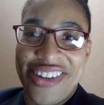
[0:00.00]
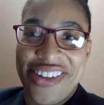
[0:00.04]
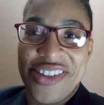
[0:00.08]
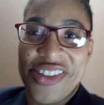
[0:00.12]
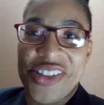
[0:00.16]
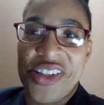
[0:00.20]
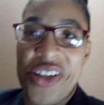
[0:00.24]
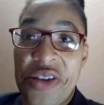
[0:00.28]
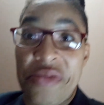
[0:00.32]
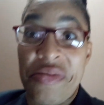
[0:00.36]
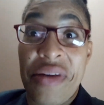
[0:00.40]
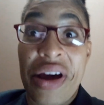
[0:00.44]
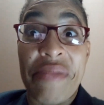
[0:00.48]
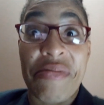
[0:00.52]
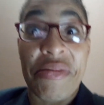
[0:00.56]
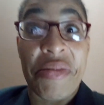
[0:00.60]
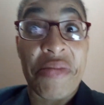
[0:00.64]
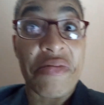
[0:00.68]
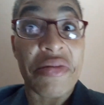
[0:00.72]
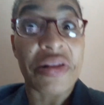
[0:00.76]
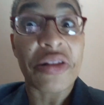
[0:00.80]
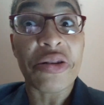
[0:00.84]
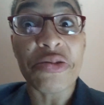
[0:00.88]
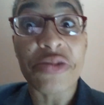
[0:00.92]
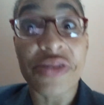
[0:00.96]
So you might
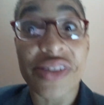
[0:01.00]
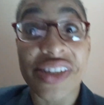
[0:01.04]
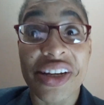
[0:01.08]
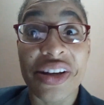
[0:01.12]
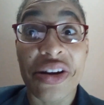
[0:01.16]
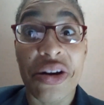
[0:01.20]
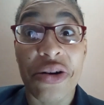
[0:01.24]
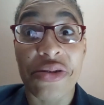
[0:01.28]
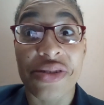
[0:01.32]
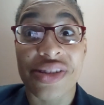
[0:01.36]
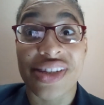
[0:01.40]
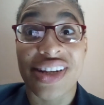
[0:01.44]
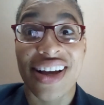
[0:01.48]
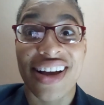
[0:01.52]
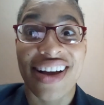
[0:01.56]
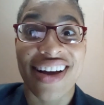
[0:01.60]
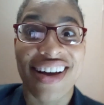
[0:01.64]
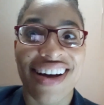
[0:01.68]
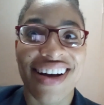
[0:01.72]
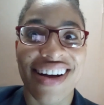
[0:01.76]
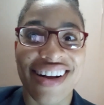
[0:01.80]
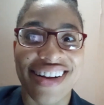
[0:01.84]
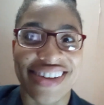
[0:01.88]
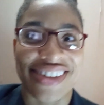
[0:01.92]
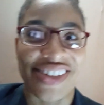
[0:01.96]
be losing out on
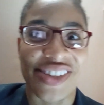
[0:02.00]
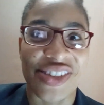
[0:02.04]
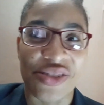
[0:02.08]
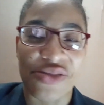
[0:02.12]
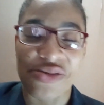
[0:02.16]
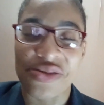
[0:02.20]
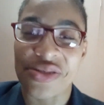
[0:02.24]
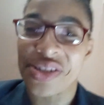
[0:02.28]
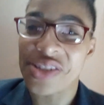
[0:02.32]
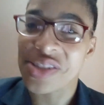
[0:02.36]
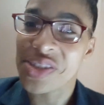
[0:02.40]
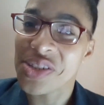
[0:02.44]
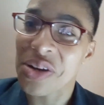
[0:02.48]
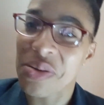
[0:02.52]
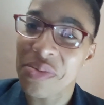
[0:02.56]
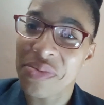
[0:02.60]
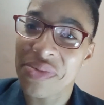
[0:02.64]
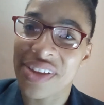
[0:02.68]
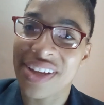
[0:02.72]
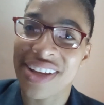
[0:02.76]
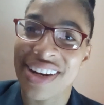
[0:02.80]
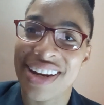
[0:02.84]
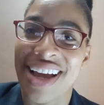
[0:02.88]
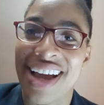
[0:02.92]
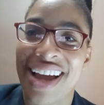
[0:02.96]
calls due to
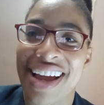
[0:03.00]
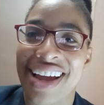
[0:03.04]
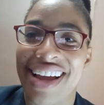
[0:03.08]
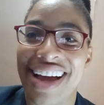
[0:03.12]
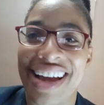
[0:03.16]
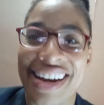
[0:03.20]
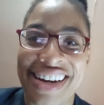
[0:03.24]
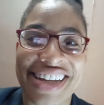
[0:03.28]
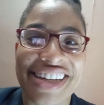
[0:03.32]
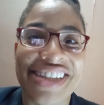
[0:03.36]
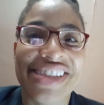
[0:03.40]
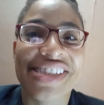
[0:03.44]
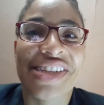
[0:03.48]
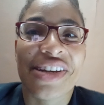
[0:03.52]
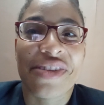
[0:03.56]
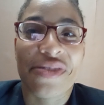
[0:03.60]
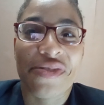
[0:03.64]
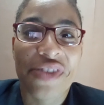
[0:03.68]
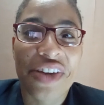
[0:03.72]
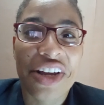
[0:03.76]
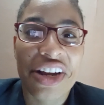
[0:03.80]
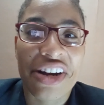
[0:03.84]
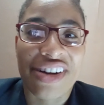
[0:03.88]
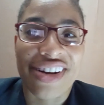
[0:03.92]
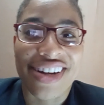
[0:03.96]
something like an
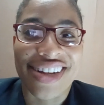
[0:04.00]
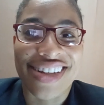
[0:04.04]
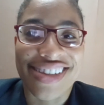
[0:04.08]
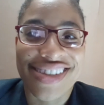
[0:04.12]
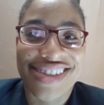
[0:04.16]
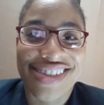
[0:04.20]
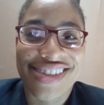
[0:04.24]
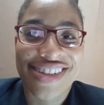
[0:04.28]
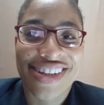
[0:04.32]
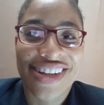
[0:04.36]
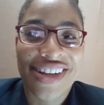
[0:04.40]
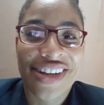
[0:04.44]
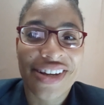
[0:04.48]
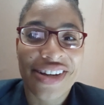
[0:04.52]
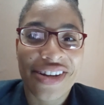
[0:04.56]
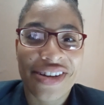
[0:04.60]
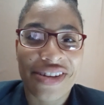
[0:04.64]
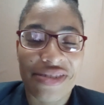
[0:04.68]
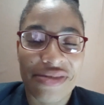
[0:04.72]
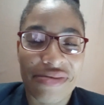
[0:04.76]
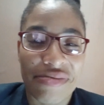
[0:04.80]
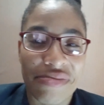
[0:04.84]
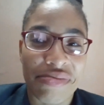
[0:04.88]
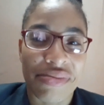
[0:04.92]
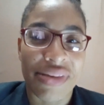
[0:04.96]
interference
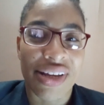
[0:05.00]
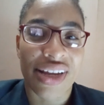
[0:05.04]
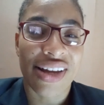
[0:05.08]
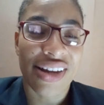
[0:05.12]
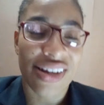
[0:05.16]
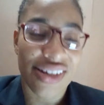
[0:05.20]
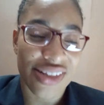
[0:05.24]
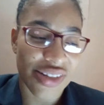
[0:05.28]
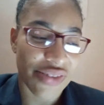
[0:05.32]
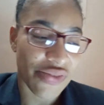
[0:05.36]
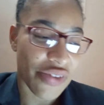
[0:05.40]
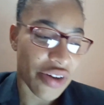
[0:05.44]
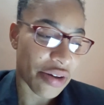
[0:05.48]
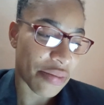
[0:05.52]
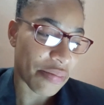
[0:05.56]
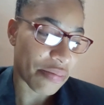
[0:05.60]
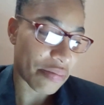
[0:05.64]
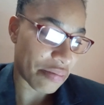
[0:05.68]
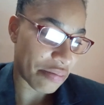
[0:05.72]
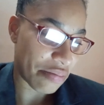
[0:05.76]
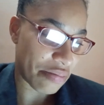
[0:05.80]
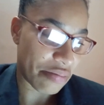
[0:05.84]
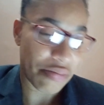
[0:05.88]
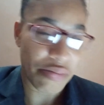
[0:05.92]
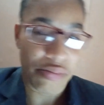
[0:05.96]
because of a
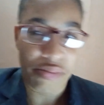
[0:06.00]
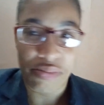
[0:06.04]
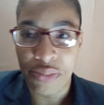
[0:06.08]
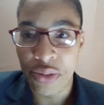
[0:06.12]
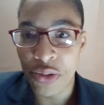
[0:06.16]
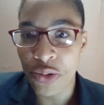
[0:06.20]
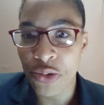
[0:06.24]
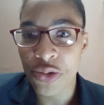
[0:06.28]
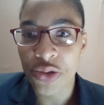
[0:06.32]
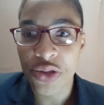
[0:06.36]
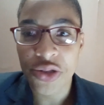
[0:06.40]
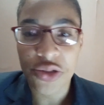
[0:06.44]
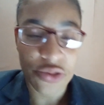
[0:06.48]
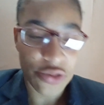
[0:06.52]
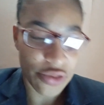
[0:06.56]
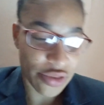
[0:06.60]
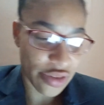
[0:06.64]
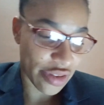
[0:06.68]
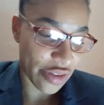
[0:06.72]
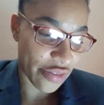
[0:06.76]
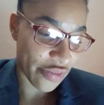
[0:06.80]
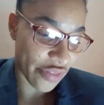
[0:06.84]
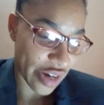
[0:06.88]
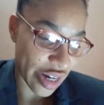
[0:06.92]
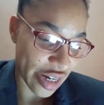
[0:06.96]
Bluetooth
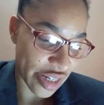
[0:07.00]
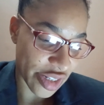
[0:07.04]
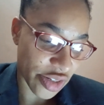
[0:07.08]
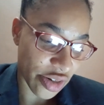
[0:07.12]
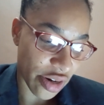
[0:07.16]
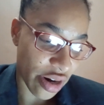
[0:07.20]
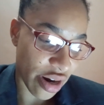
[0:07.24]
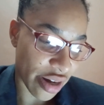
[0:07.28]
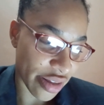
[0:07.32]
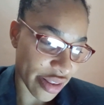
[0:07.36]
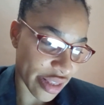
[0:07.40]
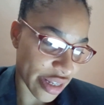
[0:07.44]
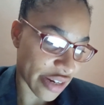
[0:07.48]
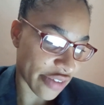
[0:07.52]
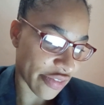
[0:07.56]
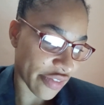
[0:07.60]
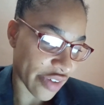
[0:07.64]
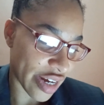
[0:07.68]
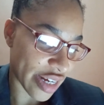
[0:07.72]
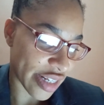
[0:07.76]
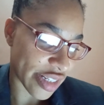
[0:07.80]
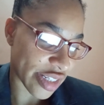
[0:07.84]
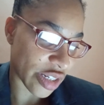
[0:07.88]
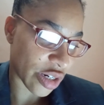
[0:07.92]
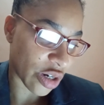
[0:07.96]
device or other
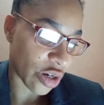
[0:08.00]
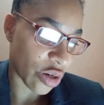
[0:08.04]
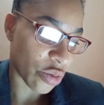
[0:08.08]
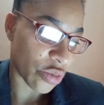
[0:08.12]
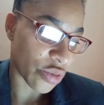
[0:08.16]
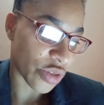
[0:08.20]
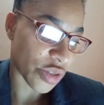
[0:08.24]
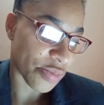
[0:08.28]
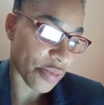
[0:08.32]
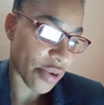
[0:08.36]
device in close